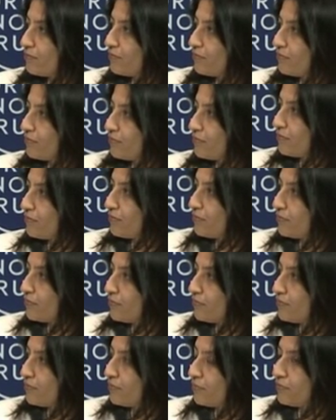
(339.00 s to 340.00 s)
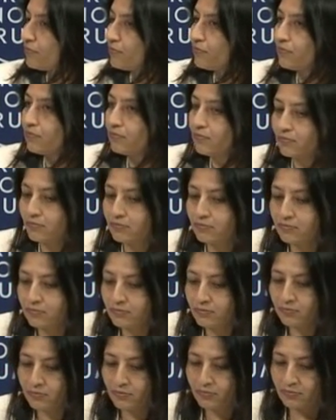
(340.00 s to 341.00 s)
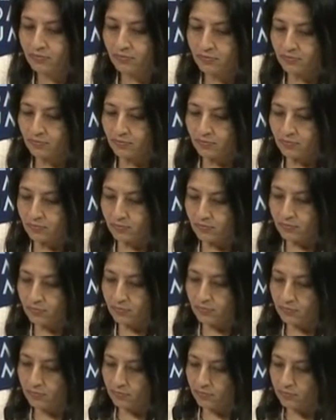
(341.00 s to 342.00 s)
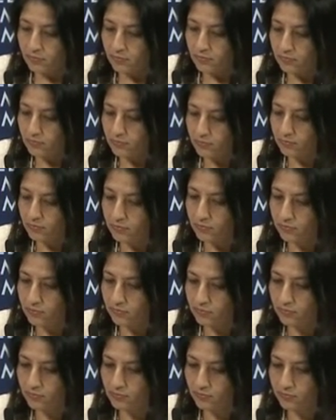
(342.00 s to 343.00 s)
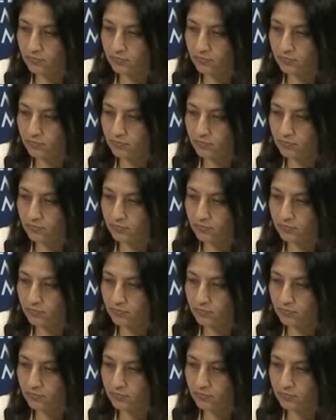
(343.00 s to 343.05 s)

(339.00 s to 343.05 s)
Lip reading: (silent)